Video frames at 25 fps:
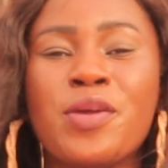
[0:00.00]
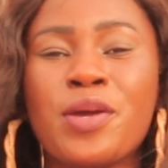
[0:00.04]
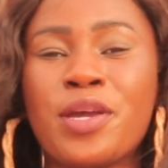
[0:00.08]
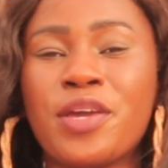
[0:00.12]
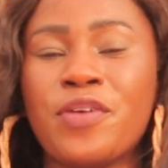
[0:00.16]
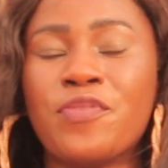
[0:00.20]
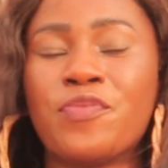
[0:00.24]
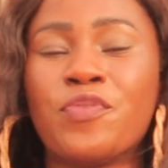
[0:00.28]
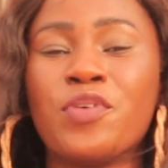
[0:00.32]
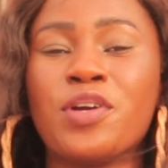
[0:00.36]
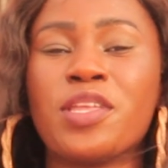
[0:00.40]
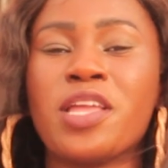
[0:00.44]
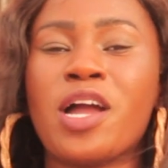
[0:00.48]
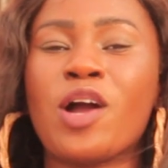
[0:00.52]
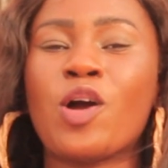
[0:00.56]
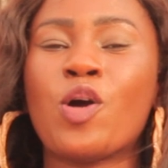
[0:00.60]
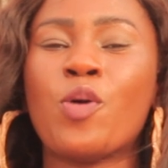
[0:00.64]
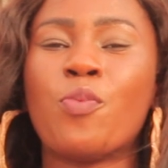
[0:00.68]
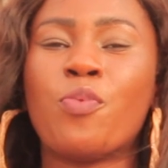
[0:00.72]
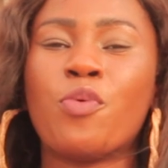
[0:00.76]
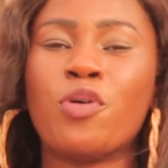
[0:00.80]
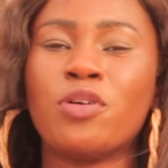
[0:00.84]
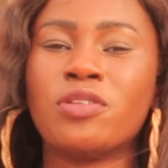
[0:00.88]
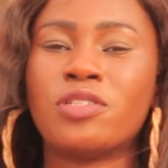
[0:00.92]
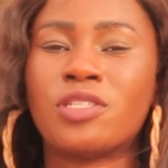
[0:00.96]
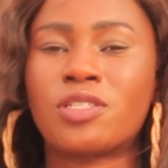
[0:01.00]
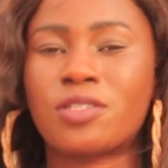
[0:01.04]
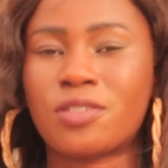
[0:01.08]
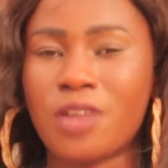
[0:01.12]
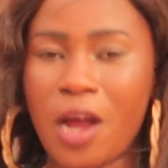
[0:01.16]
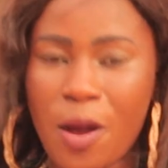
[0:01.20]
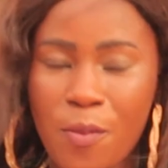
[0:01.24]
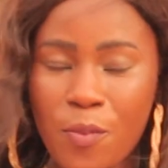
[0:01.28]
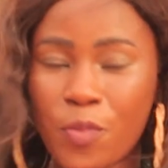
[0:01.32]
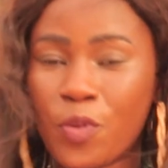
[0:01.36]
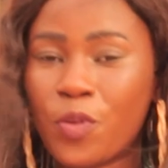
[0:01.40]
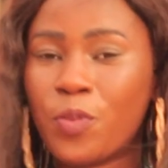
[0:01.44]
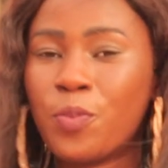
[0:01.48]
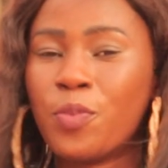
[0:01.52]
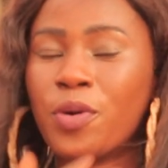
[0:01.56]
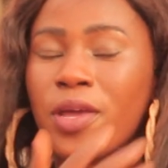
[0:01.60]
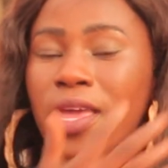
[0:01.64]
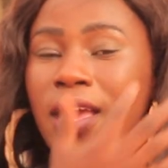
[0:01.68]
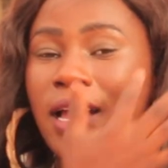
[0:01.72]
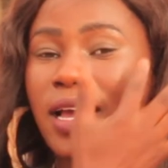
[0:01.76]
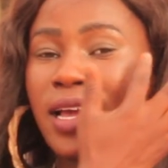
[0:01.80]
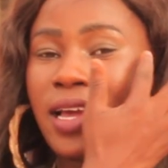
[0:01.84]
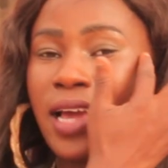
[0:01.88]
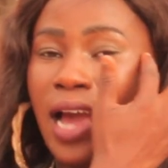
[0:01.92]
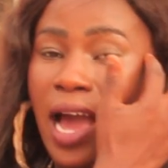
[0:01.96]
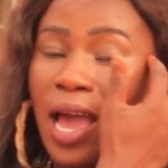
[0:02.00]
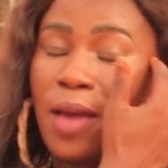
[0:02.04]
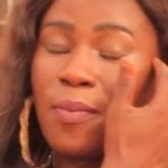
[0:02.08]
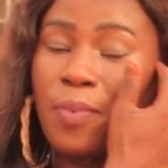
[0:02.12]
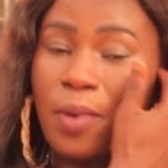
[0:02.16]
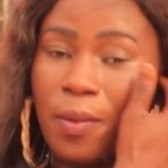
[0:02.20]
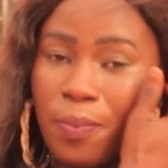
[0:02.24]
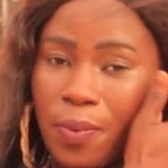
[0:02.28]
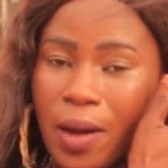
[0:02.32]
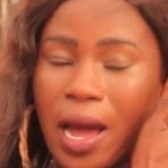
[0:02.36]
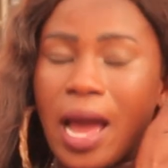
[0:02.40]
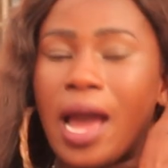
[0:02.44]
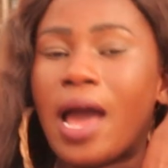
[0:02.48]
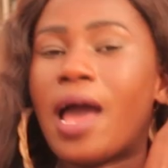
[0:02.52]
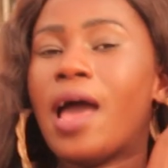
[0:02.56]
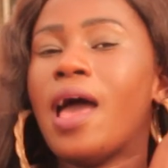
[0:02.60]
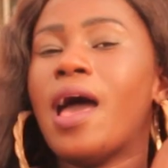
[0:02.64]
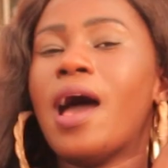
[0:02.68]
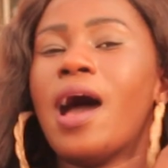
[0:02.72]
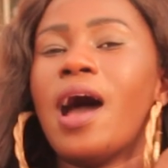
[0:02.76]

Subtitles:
UK for yankopon shamo mo ye guy papa